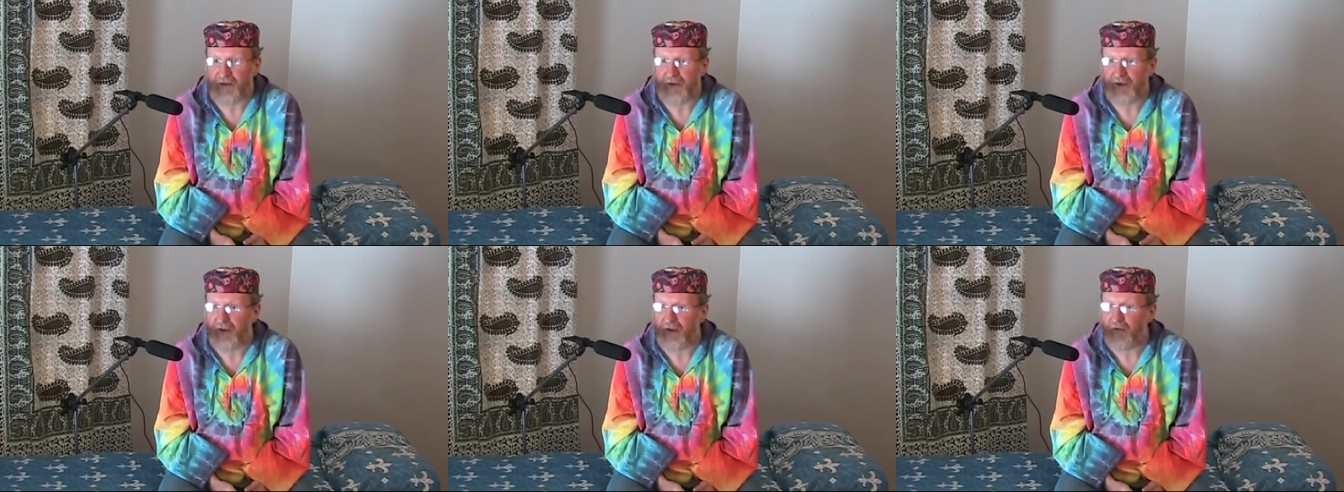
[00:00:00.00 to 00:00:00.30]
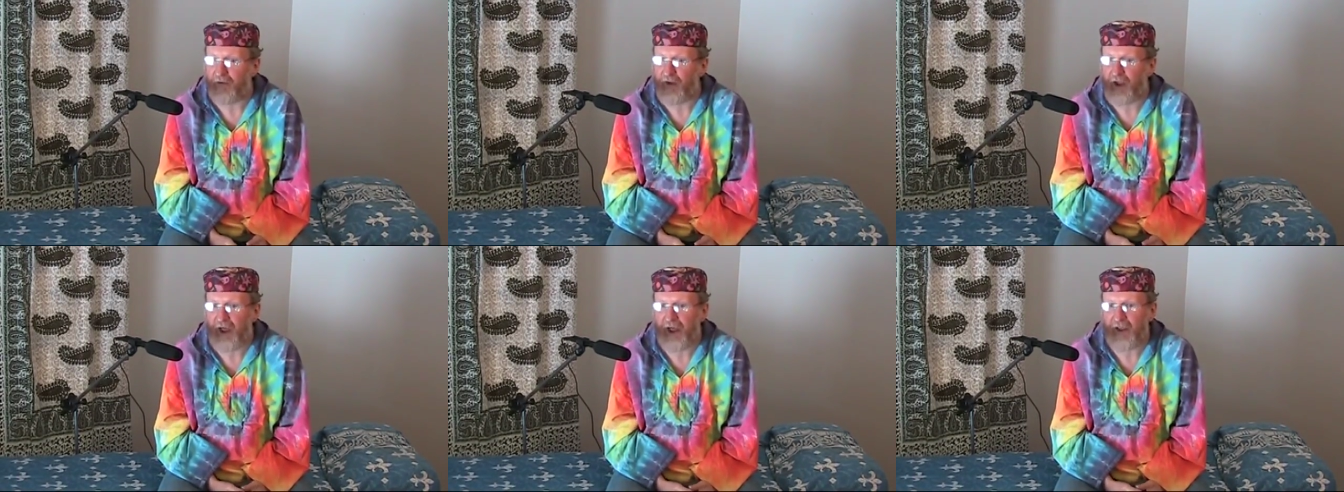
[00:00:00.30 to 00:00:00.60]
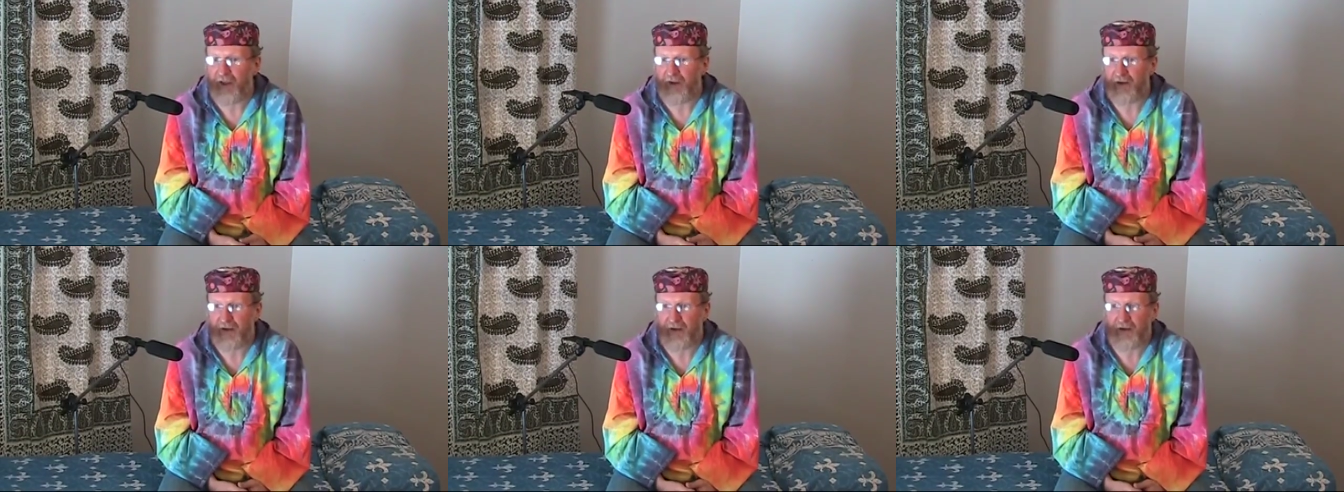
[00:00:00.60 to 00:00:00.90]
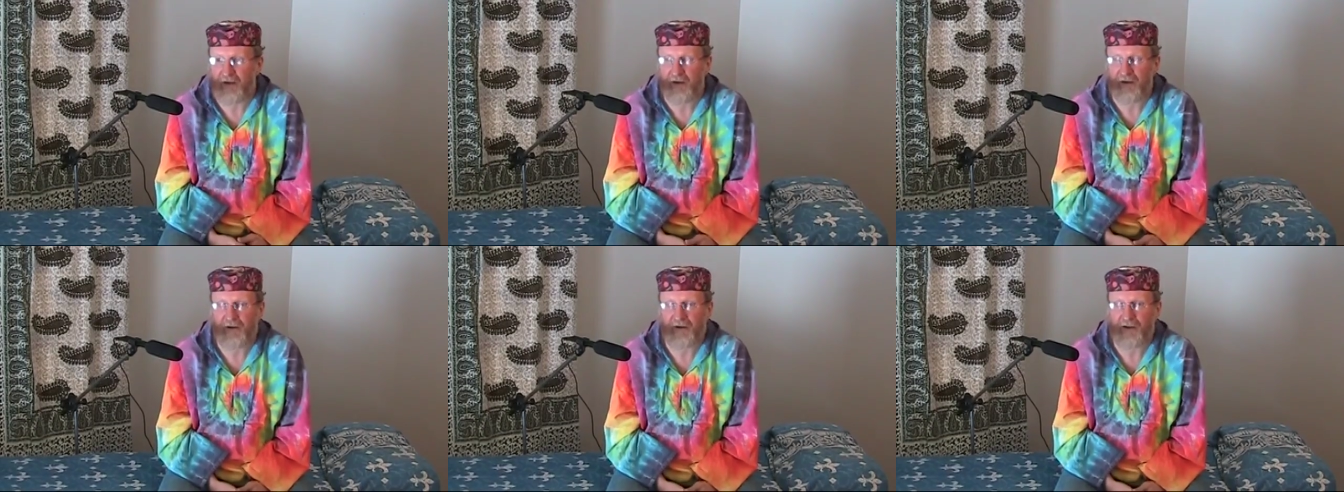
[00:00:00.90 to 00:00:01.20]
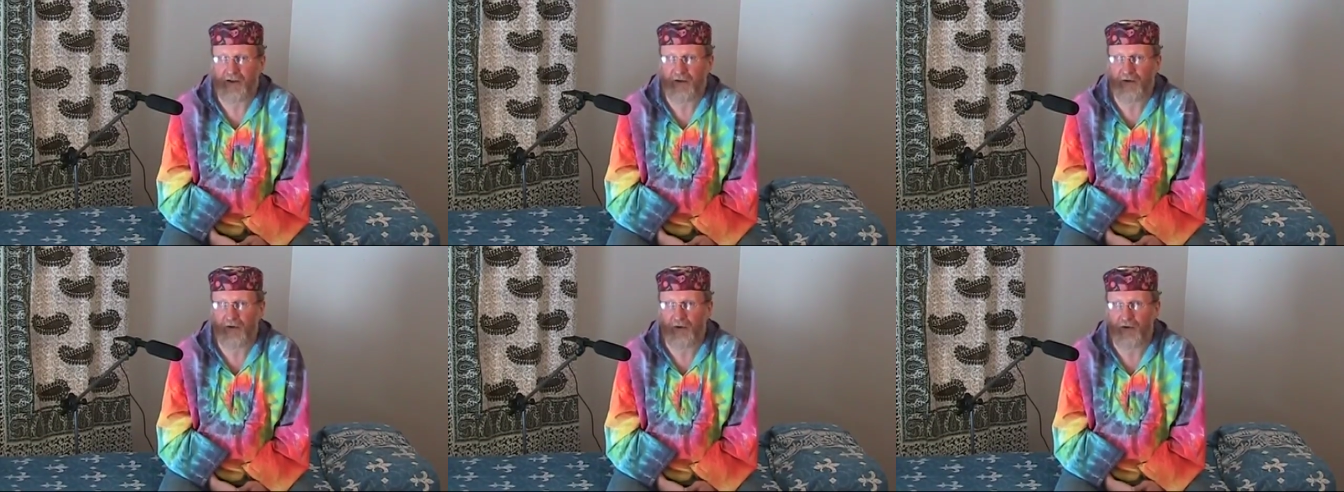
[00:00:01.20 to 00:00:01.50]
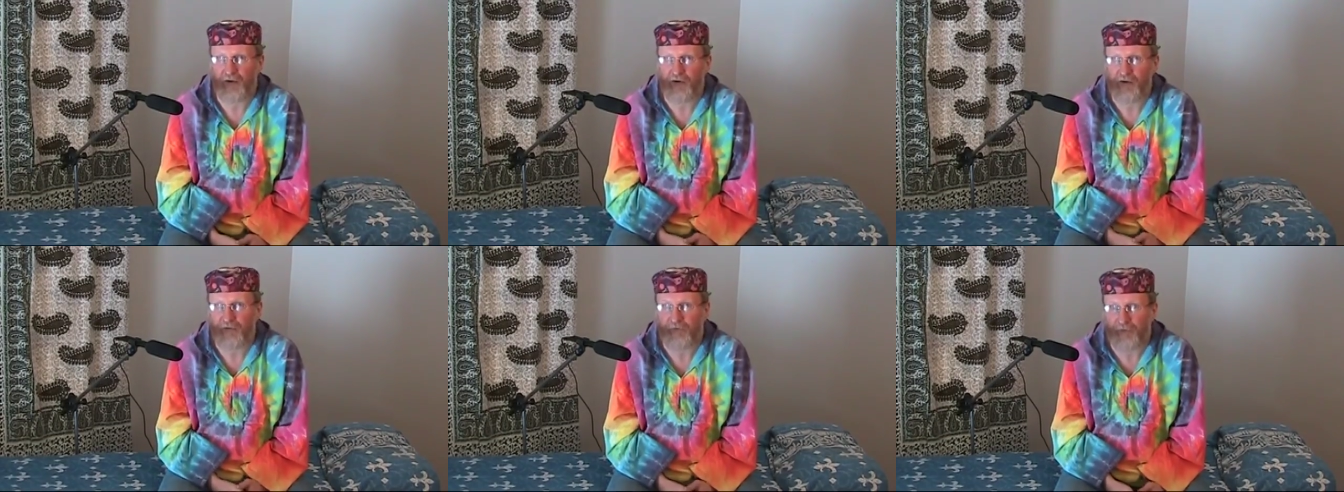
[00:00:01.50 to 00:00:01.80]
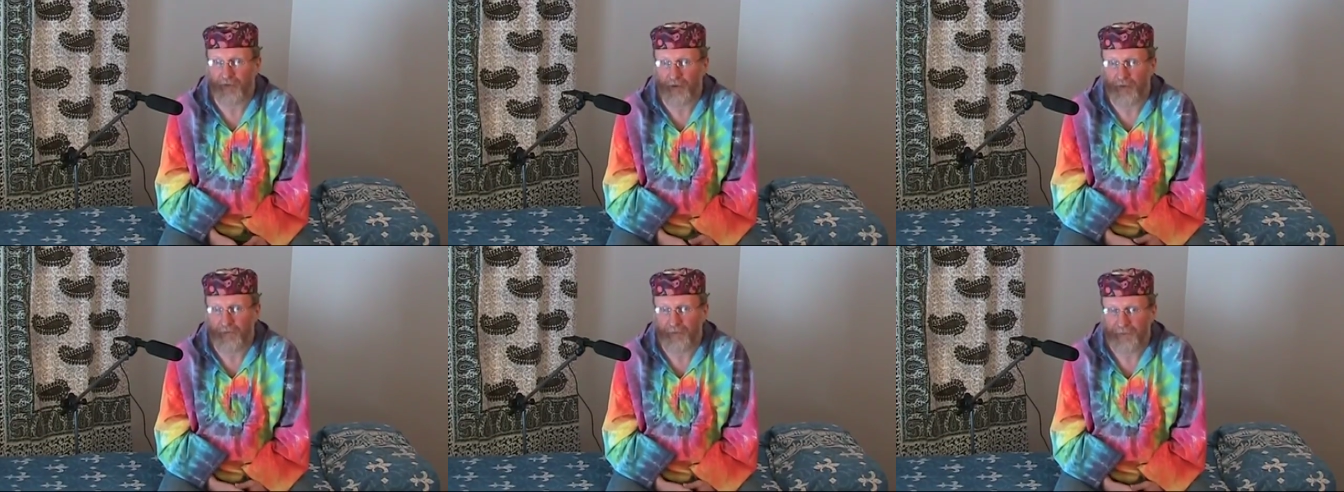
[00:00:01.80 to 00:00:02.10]
they inherited their technology
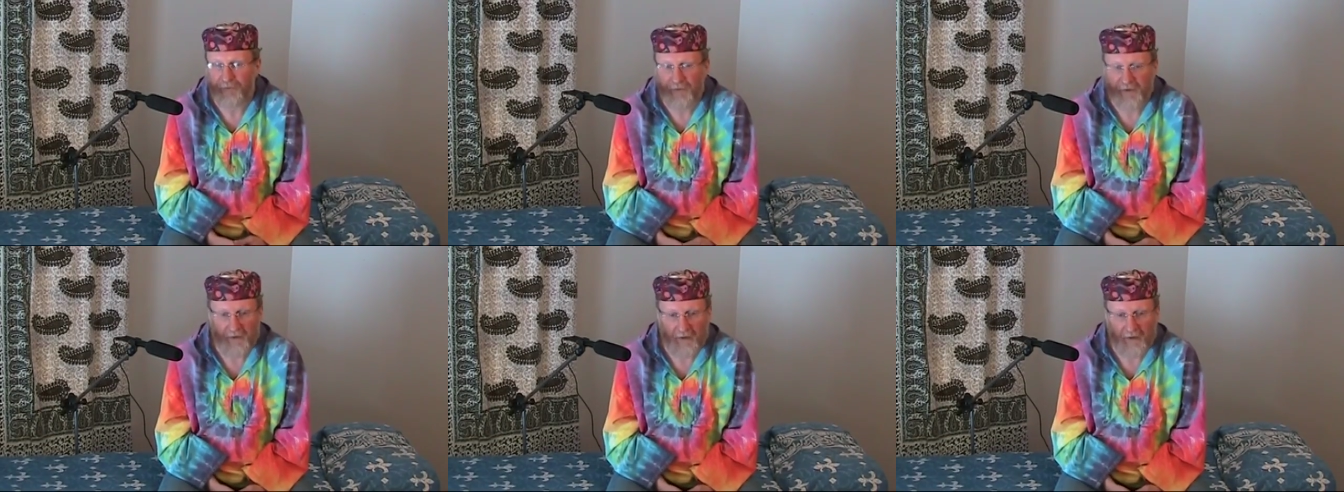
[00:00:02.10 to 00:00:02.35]
from